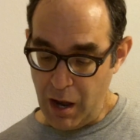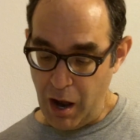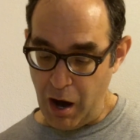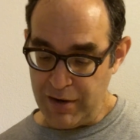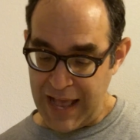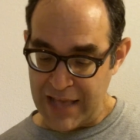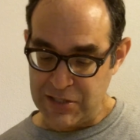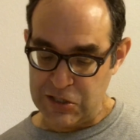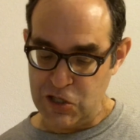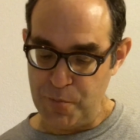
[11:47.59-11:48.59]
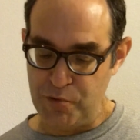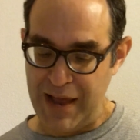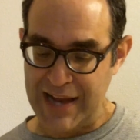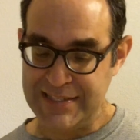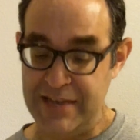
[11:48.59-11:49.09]
art as a super
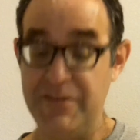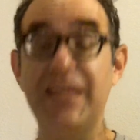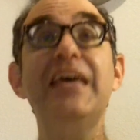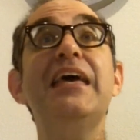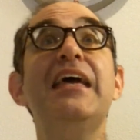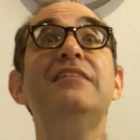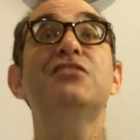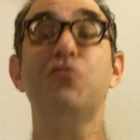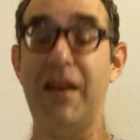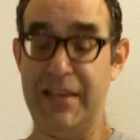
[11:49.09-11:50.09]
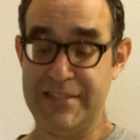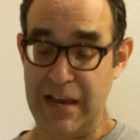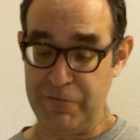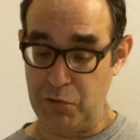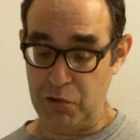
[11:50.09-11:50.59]
activity integrating
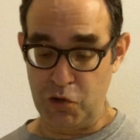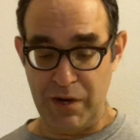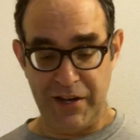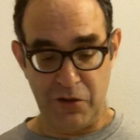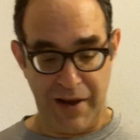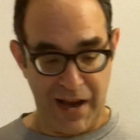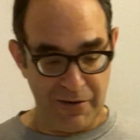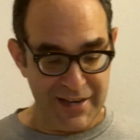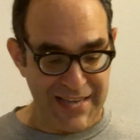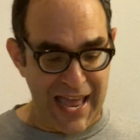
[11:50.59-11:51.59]
several curricular areas,